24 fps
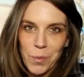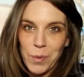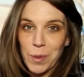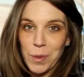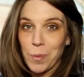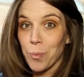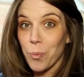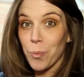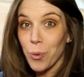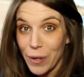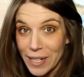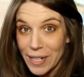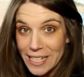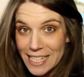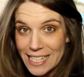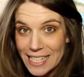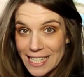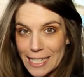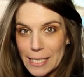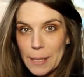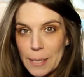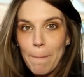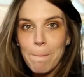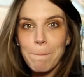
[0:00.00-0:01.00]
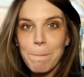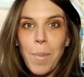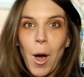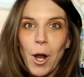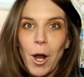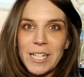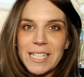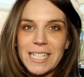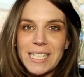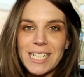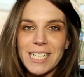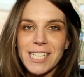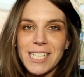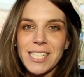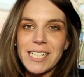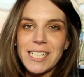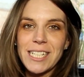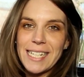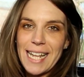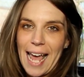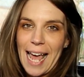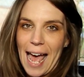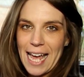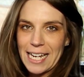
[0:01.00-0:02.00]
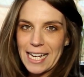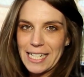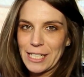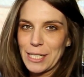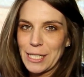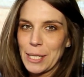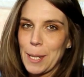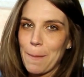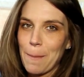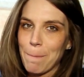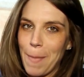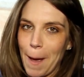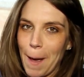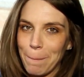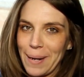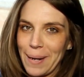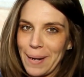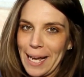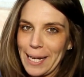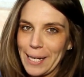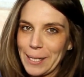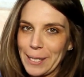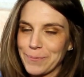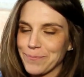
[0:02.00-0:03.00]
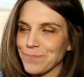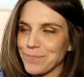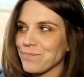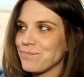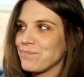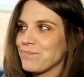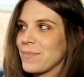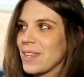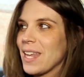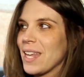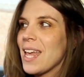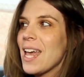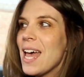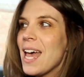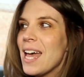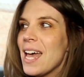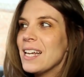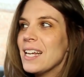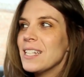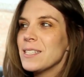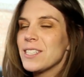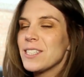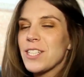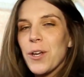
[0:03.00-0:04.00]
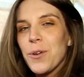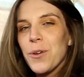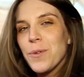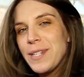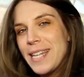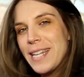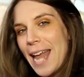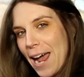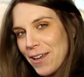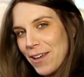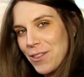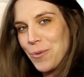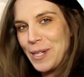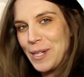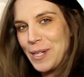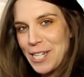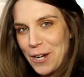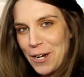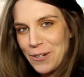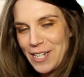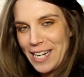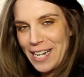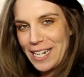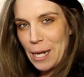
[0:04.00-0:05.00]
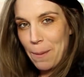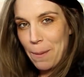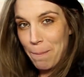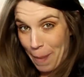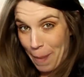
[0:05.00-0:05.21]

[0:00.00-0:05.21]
with princes, politicians and the public. So now that we don't need a